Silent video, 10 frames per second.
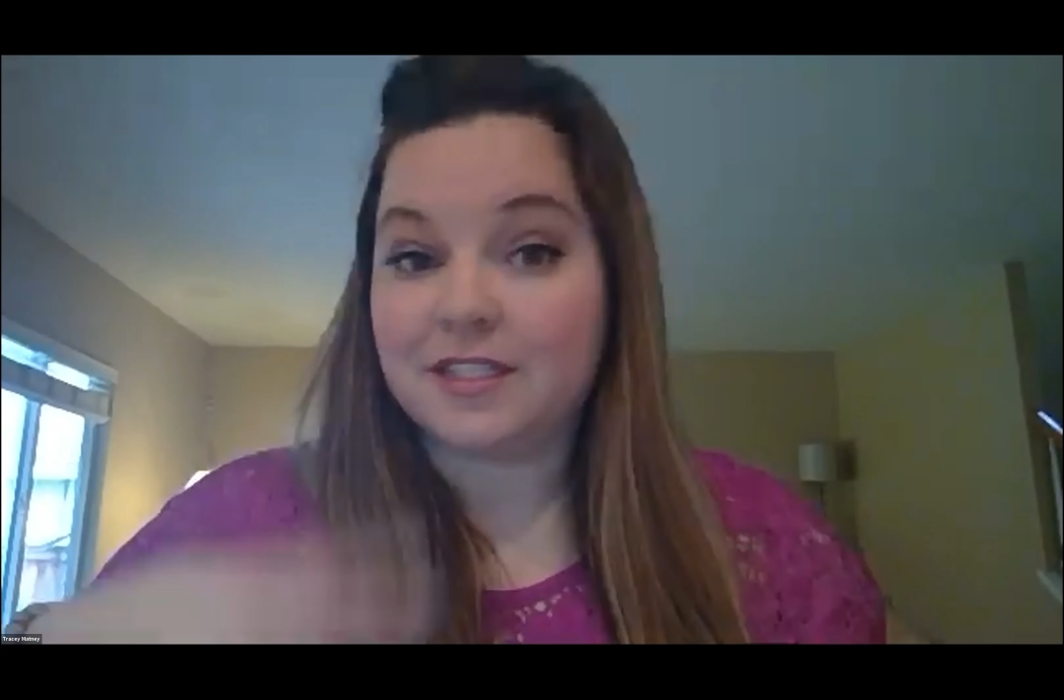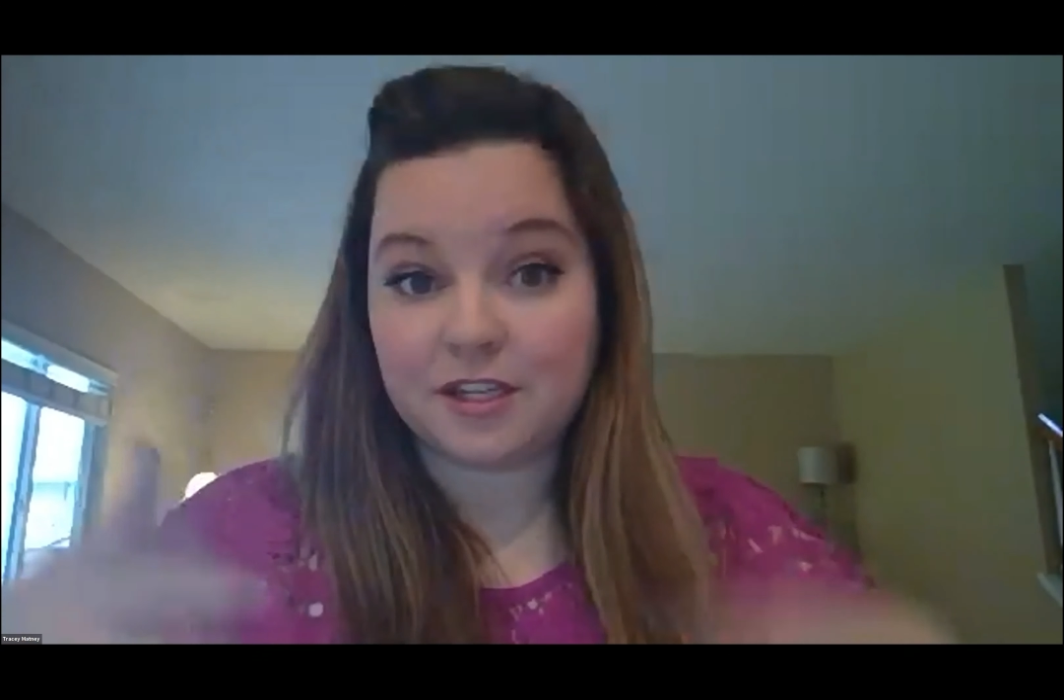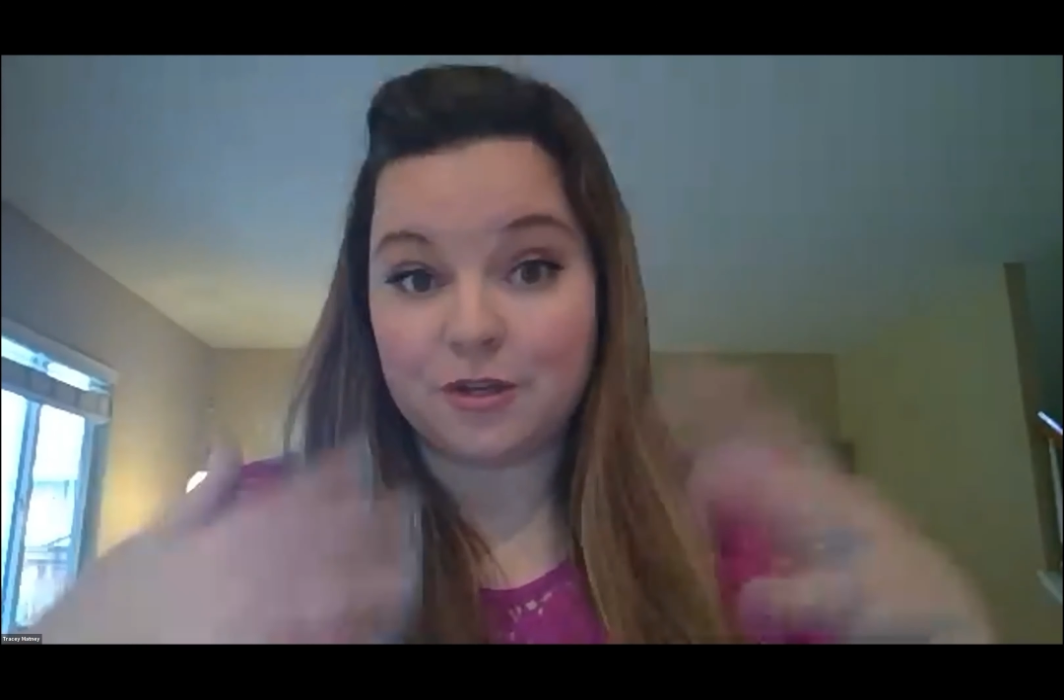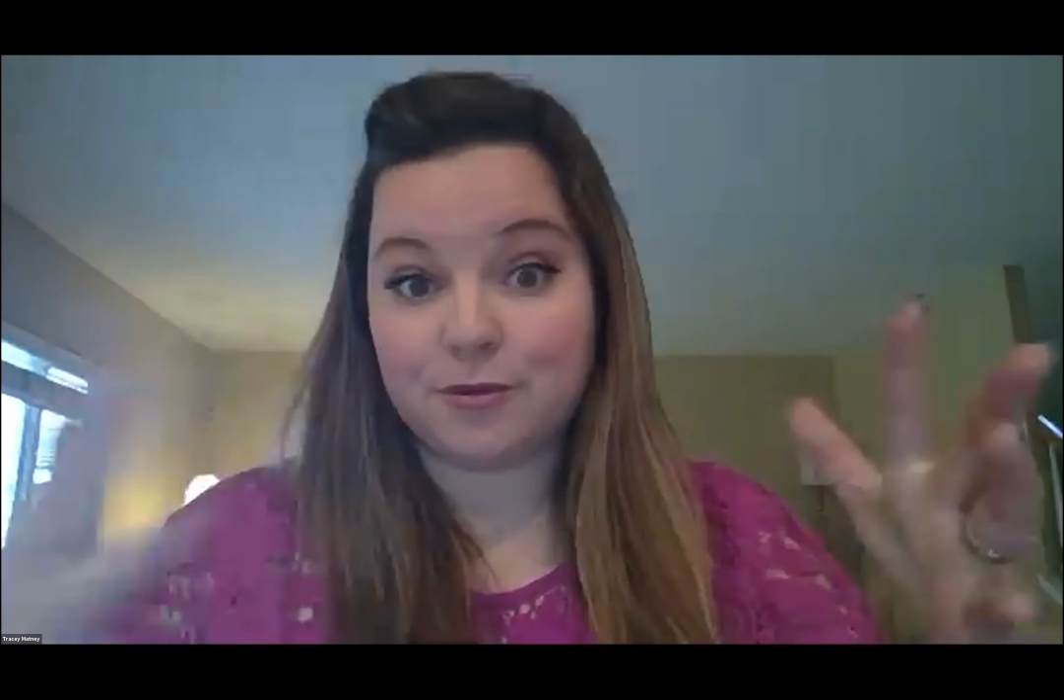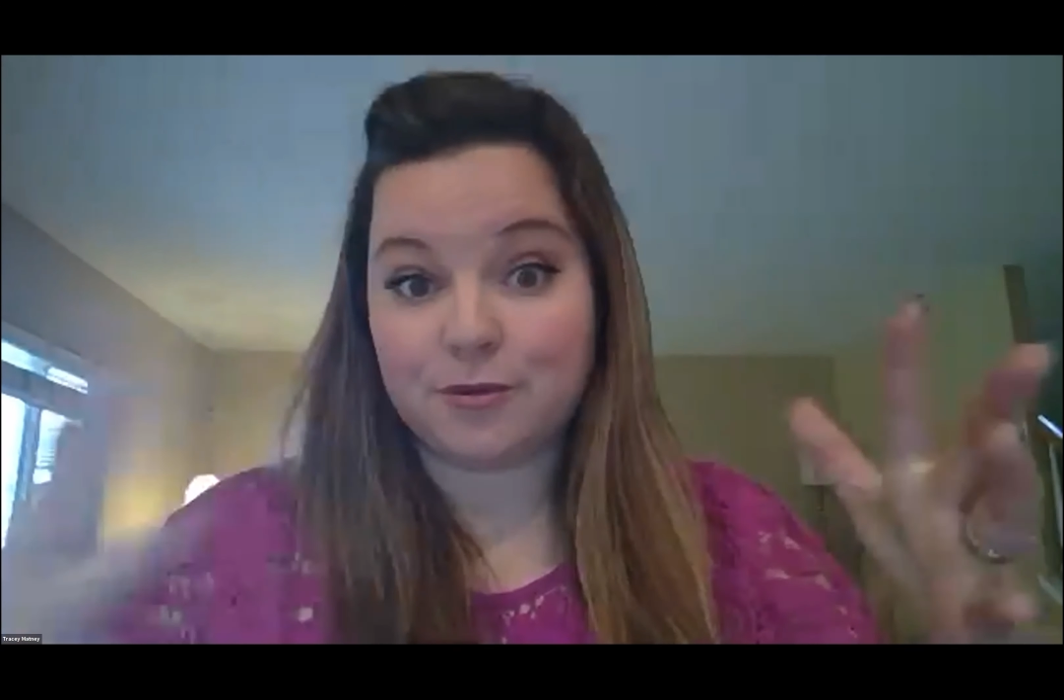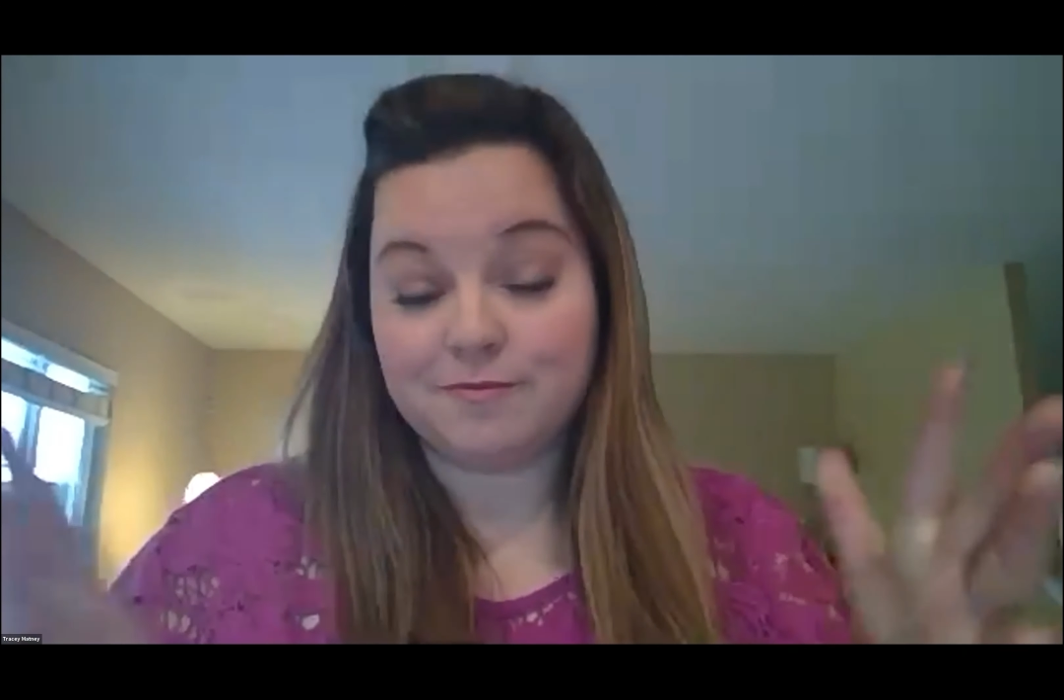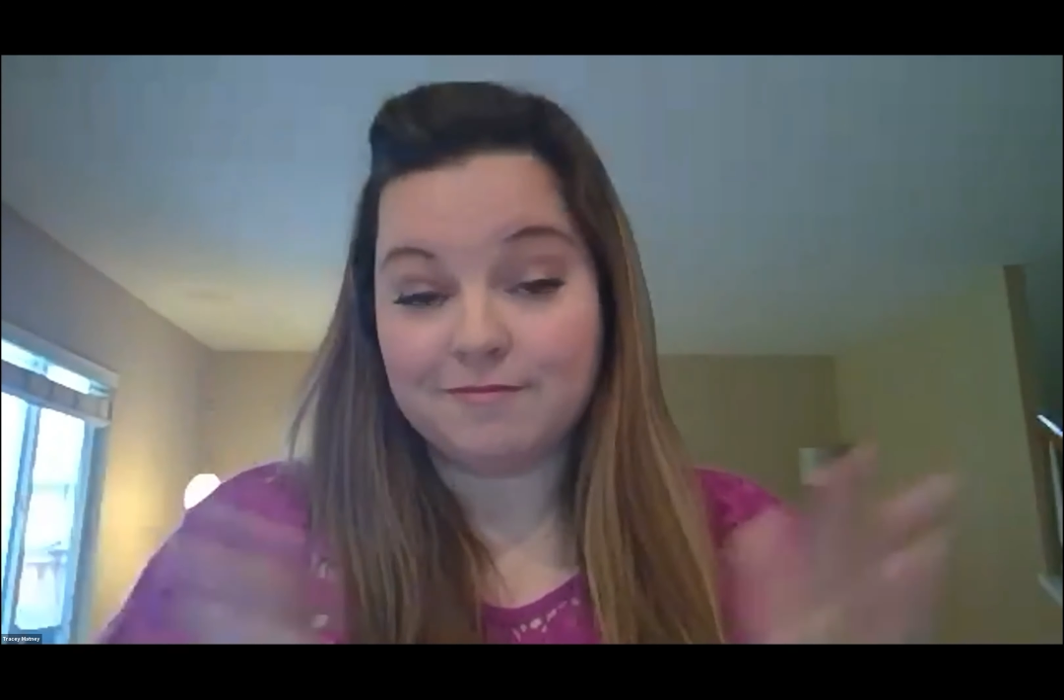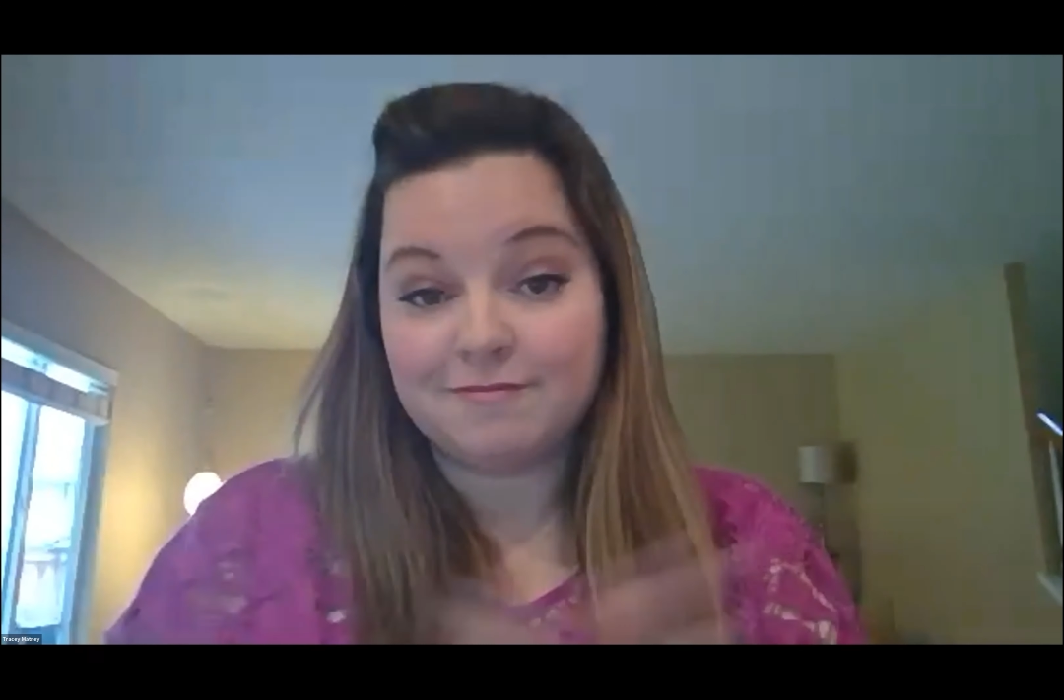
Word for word: to